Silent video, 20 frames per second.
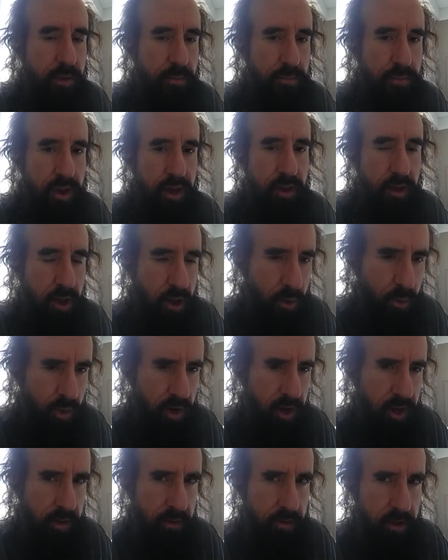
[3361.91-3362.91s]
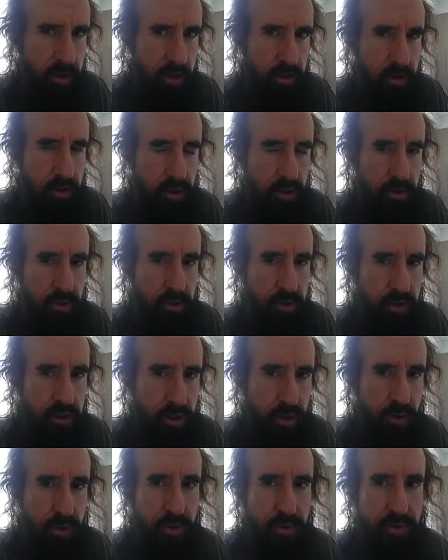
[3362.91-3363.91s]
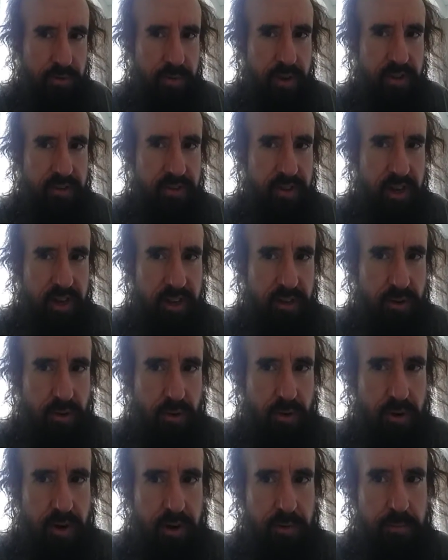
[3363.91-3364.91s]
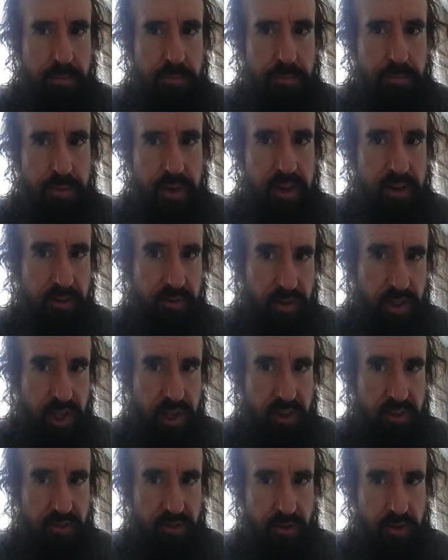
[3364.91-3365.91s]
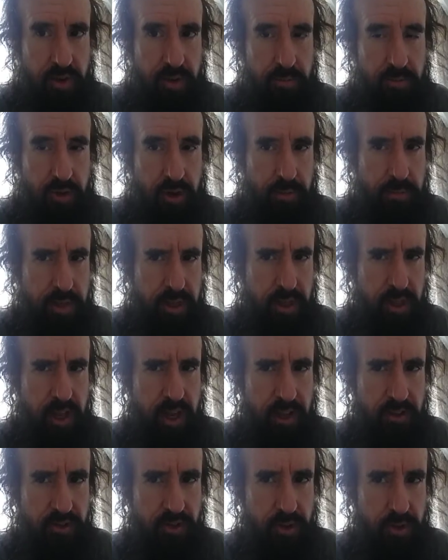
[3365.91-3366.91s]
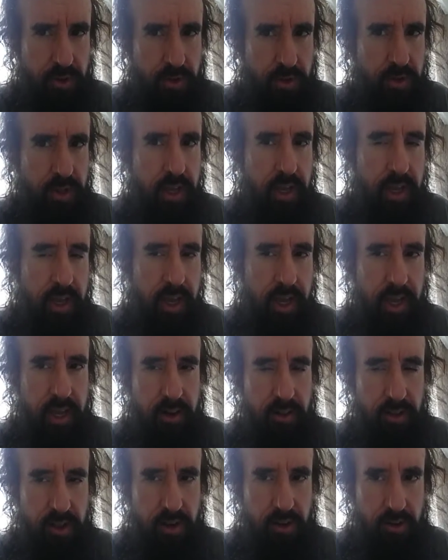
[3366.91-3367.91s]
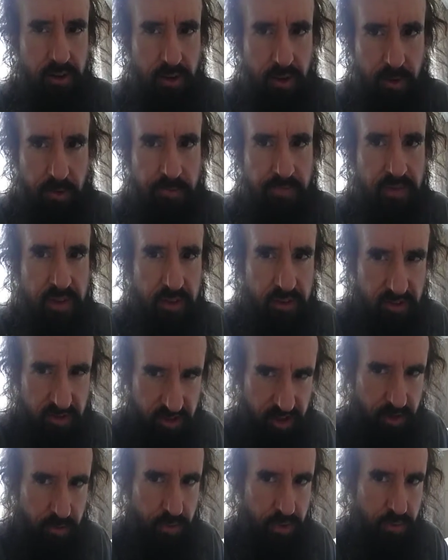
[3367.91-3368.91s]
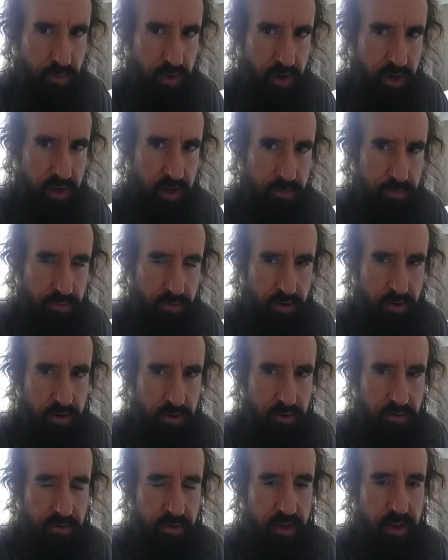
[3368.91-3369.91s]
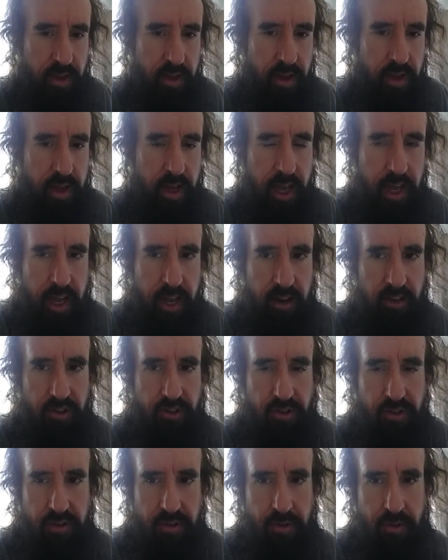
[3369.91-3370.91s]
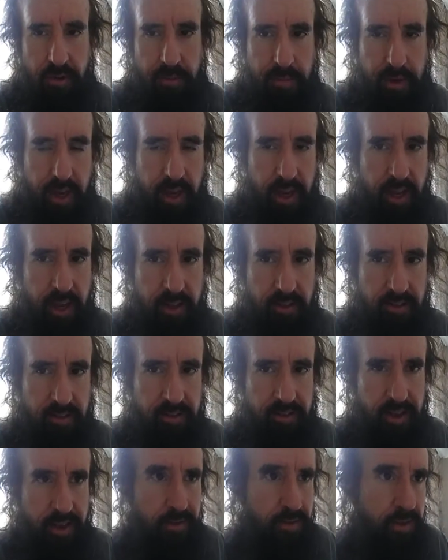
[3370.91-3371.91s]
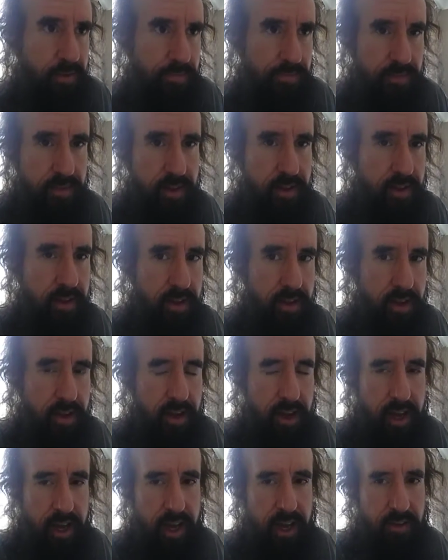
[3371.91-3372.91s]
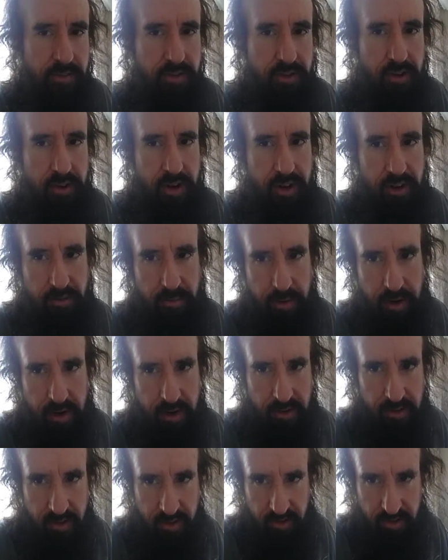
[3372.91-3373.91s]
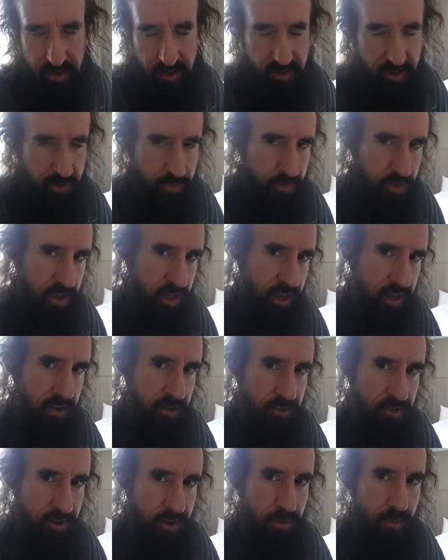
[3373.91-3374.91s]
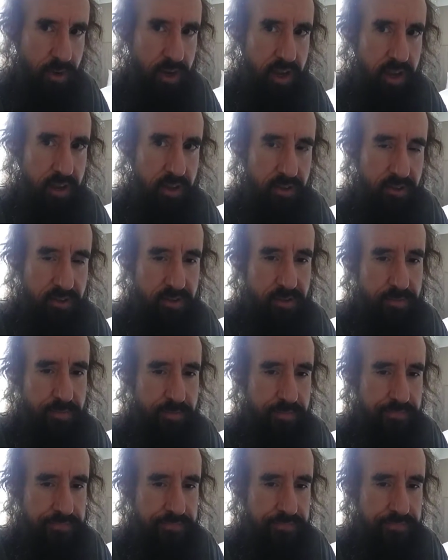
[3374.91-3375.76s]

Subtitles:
But when I, close my study door and I'm being a philosopher, I'm trying to be logical, analytical, stick with what I can prove, and I just throw up my hands and say, well, I have certain experiences, they seem related in certain ways,